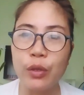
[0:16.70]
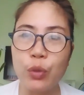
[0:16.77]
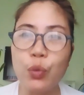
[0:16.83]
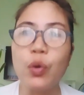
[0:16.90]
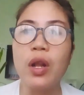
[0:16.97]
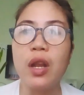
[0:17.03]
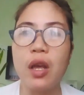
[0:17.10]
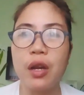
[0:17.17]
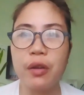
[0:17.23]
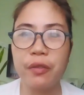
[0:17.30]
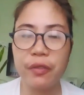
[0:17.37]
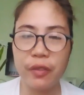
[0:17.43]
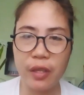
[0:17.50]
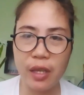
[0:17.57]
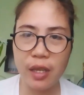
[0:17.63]
do a lot
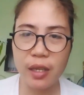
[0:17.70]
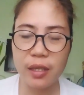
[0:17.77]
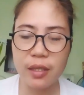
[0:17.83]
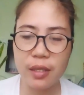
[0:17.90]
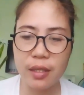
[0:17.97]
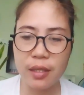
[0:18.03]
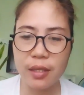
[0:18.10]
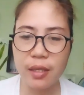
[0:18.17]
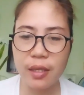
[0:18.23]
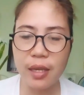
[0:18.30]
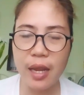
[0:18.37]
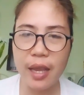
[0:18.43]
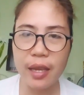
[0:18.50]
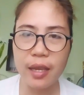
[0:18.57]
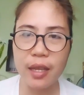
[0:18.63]
of things.
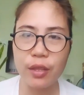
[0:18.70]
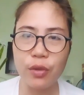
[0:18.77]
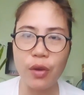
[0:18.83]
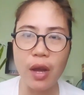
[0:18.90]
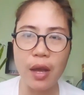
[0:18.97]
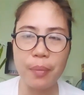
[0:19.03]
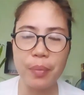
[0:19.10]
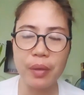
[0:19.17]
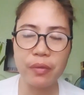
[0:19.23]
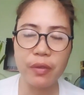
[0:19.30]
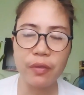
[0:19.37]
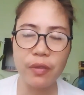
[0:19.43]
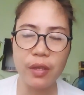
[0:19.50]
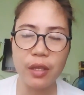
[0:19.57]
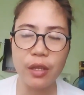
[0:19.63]
Like, ito nga,
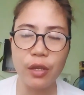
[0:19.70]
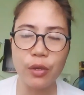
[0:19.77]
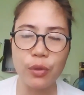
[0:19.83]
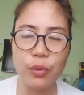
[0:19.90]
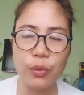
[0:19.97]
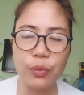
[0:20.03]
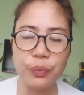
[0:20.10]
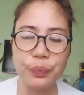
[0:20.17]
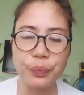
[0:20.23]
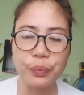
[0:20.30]
pag-video.